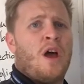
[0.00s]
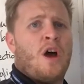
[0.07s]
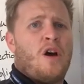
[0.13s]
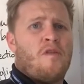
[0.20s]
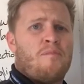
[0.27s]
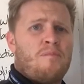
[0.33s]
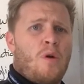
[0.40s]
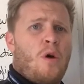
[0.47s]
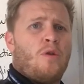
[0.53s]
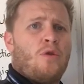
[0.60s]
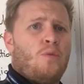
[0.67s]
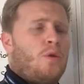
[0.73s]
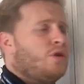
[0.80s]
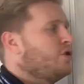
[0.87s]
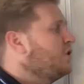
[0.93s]
of more than
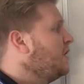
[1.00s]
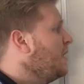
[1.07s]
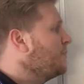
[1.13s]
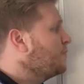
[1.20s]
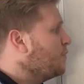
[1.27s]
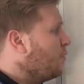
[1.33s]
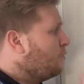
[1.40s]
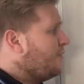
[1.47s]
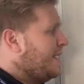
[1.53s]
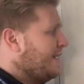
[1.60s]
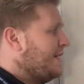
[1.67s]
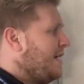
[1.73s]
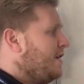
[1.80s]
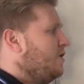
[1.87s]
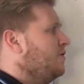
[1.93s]
one shape. So we've got
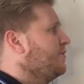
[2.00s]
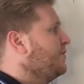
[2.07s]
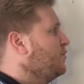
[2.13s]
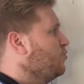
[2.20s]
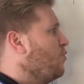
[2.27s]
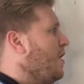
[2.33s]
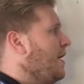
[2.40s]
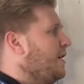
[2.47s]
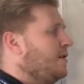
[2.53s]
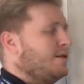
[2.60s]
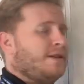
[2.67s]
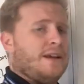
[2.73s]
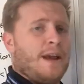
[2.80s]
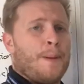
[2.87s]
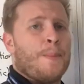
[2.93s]
rectangles and triangles
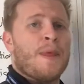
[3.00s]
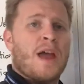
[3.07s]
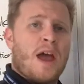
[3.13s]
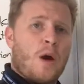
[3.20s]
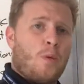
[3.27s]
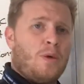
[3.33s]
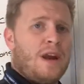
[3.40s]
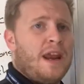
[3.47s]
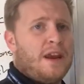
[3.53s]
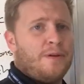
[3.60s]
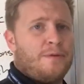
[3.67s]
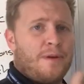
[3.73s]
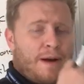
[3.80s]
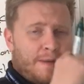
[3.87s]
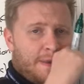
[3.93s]
here, and we need to
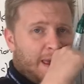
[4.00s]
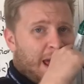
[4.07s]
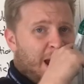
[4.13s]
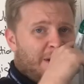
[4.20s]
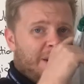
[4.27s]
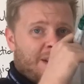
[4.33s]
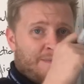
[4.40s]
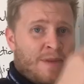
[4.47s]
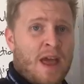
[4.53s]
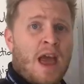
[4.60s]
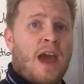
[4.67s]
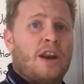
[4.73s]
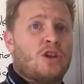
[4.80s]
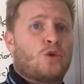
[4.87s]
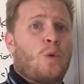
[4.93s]
find the area.
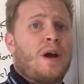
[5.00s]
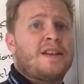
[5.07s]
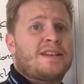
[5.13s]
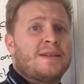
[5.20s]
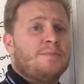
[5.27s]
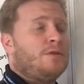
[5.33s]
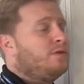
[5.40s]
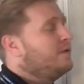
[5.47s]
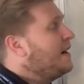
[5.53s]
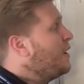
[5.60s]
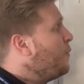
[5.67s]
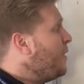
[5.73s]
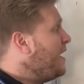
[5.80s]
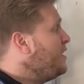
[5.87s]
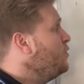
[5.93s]
And it's quite simple really,
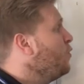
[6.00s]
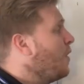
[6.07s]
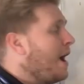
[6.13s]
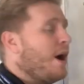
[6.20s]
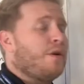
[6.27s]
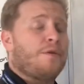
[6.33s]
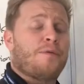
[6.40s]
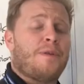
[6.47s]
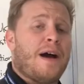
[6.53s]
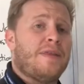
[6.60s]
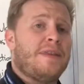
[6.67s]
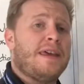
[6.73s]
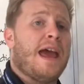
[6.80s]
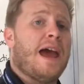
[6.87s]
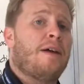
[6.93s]
we know how to find
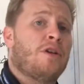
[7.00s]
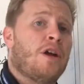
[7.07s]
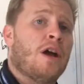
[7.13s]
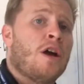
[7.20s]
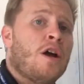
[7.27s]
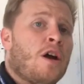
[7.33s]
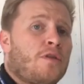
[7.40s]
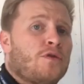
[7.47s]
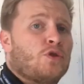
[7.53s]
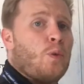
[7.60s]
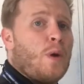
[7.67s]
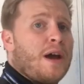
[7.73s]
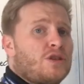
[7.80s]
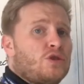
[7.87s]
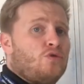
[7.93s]
the area of
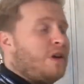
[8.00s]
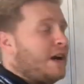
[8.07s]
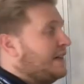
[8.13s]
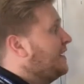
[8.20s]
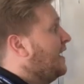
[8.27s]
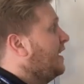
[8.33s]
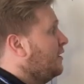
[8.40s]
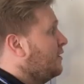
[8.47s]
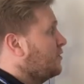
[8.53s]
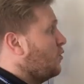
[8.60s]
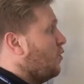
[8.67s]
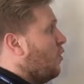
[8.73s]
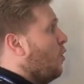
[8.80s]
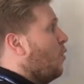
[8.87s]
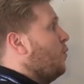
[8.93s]
squares and rectangles. So
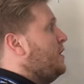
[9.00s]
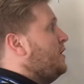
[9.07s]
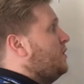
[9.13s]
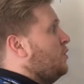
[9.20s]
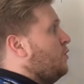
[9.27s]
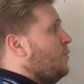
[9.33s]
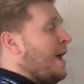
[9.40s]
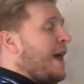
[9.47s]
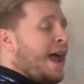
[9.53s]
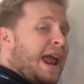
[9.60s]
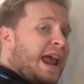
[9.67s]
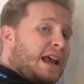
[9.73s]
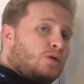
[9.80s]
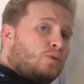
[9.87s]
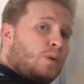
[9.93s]
all do
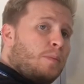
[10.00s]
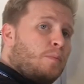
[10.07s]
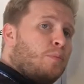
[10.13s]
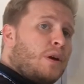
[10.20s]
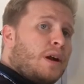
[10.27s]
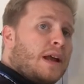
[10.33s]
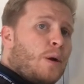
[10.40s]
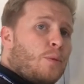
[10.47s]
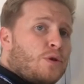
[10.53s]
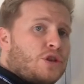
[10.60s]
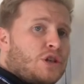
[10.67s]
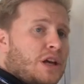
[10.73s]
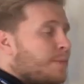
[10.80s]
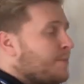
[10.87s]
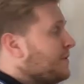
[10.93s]
is we break our
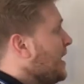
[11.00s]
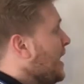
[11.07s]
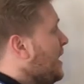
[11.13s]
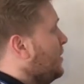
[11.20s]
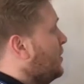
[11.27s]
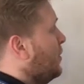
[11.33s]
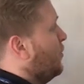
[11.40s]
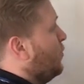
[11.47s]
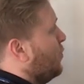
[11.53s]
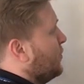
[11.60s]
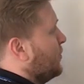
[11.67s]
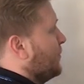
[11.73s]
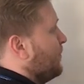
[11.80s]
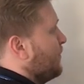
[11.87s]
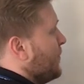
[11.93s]
shapes into
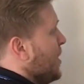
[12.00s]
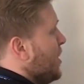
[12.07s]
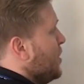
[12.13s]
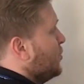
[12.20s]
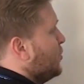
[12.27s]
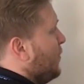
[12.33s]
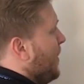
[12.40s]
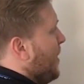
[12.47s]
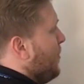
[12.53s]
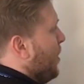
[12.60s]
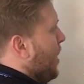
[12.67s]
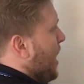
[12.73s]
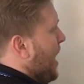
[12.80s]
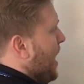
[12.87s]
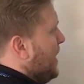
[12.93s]
those. So if I put
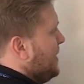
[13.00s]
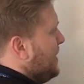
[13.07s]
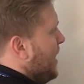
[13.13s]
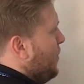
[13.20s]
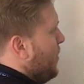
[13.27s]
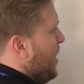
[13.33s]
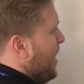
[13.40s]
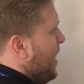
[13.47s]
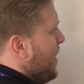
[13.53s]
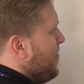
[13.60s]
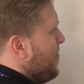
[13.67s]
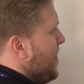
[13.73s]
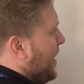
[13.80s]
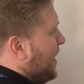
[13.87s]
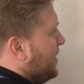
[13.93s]
a line down here,
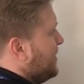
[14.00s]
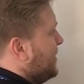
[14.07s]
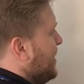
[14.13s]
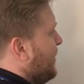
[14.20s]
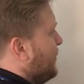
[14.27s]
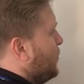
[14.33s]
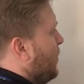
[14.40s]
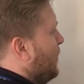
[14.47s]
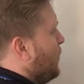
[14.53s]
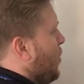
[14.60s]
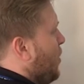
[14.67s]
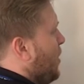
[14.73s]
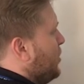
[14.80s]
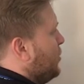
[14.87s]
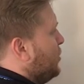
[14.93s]
I can see I've sort of
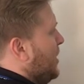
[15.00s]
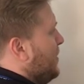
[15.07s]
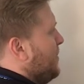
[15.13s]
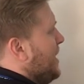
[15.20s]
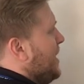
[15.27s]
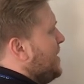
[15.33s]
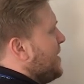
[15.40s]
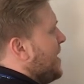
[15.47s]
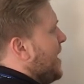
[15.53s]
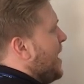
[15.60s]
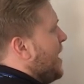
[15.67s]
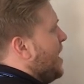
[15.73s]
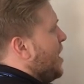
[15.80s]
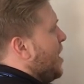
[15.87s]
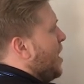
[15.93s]
got shape A
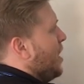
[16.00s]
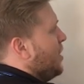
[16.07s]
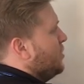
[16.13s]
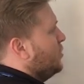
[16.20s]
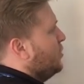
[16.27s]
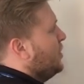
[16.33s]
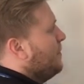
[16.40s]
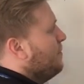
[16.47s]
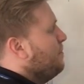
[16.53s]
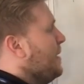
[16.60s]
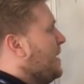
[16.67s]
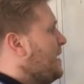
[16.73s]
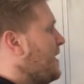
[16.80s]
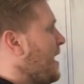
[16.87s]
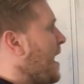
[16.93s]
there and shape
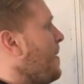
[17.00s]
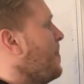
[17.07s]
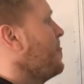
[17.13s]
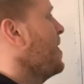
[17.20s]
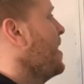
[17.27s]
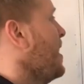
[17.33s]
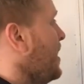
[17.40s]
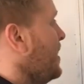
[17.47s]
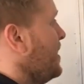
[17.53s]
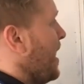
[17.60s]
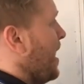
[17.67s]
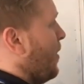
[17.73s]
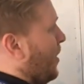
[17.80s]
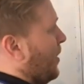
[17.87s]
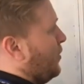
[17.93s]
B there.
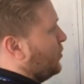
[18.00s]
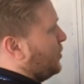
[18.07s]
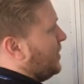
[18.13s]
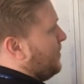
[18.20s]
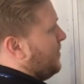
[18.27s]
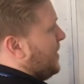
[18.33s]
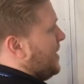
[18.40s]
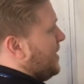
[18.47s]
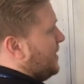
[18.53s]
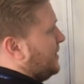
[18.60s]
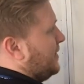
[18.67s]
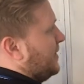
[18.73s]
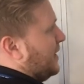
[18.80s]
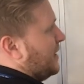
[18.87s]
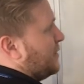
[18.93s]
Now I know shape A is
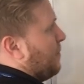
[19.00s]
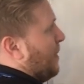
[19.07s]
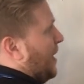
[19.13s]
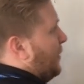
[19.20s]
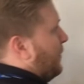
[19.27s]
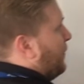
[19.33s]
6 by